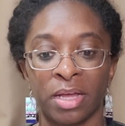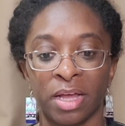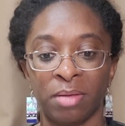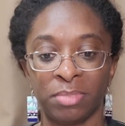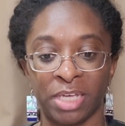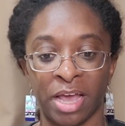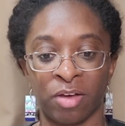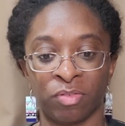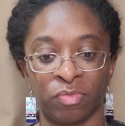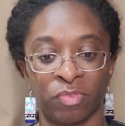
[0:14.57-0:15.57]
Come
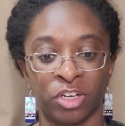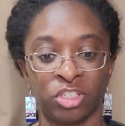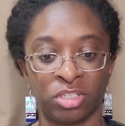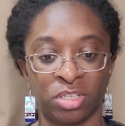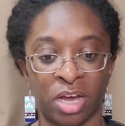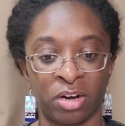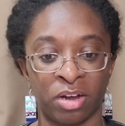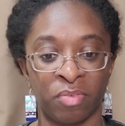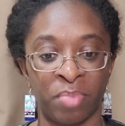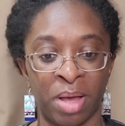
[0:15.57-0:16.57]
down, virgin daughter
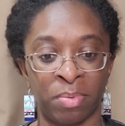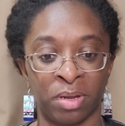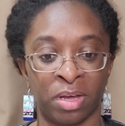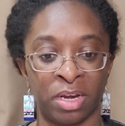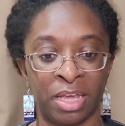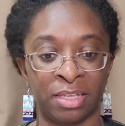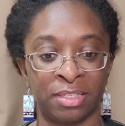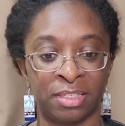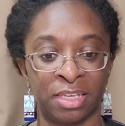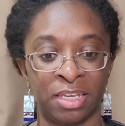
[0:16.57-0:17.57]
of Babylon, and
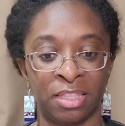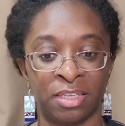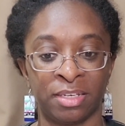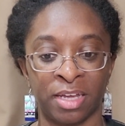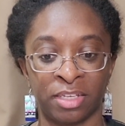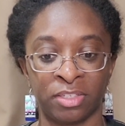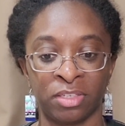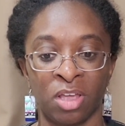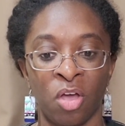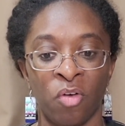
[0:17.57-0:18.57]
sit in the
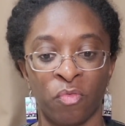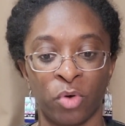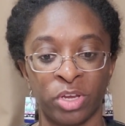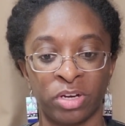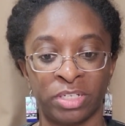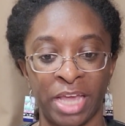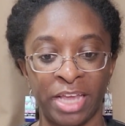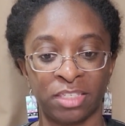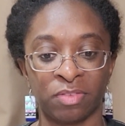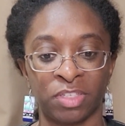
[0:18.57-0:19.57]
dust, for your
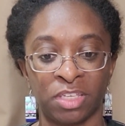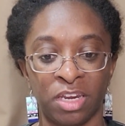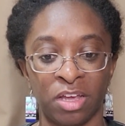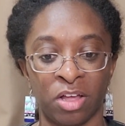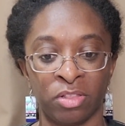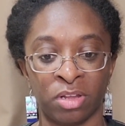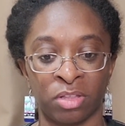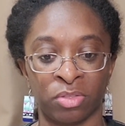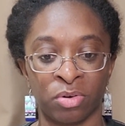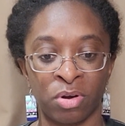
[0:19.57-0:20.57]
days of sitting on
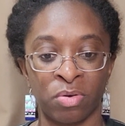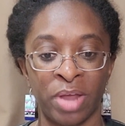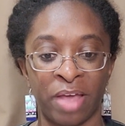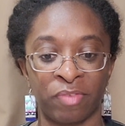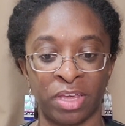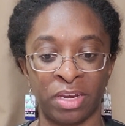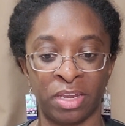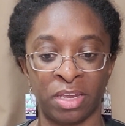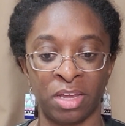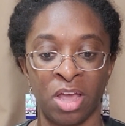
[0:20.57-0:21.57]
a throne have
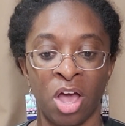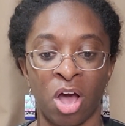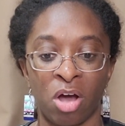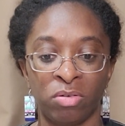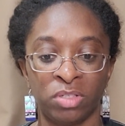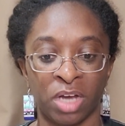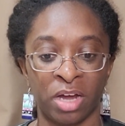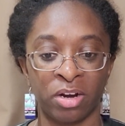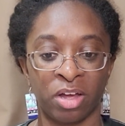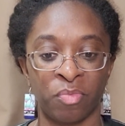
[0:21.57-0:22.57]
ended. O
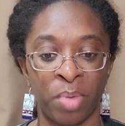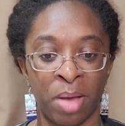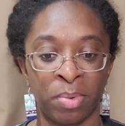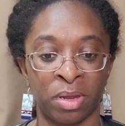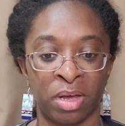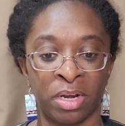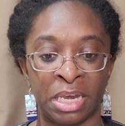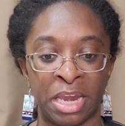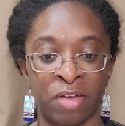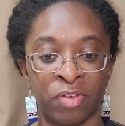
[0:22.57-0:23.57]
daughter of Babylon,
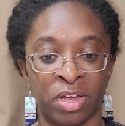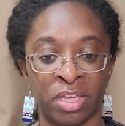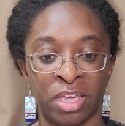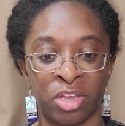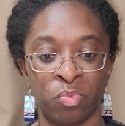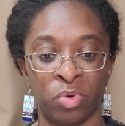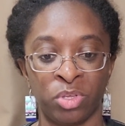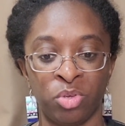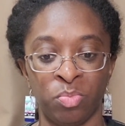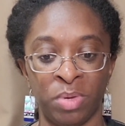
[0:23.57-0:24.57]
never again will
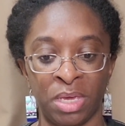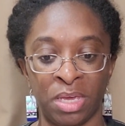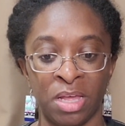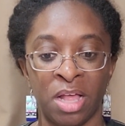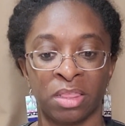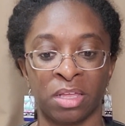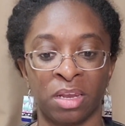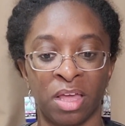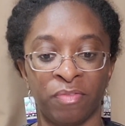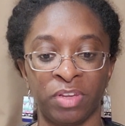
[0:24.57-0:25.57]
you be the
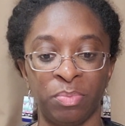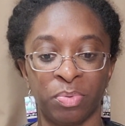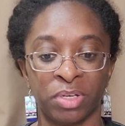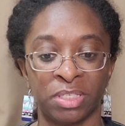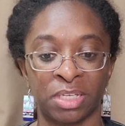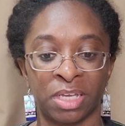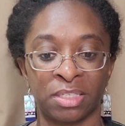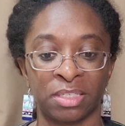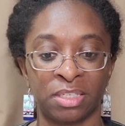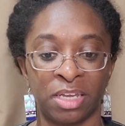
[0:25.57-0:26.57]
lovely
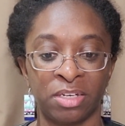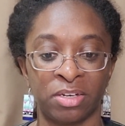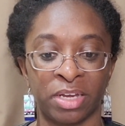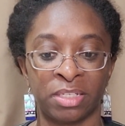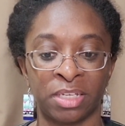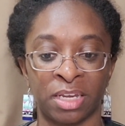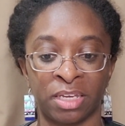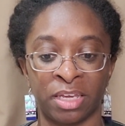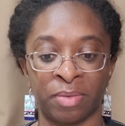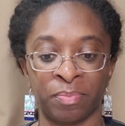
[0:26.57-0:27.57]
princess, tender and
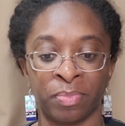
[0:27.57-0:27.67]
delicate.